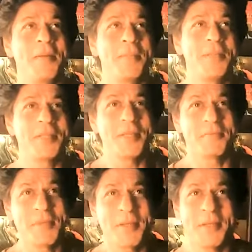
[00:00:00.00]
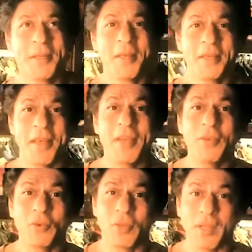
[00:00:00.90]
let me say
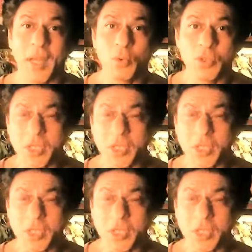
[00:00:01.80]
thank you to that guy who